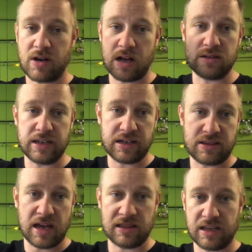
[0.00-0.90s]
I'll link
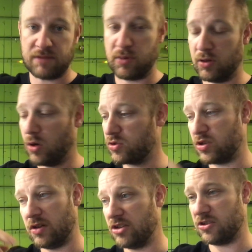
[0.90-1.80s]
that link below so
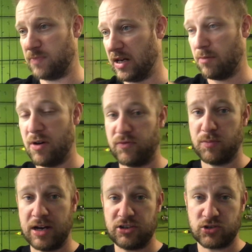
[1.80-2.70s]
you can just pick them up from
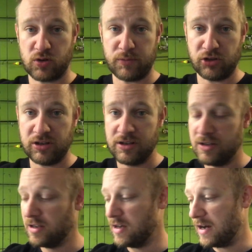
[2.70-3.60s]
my description.
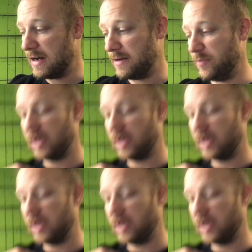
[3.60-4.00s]
And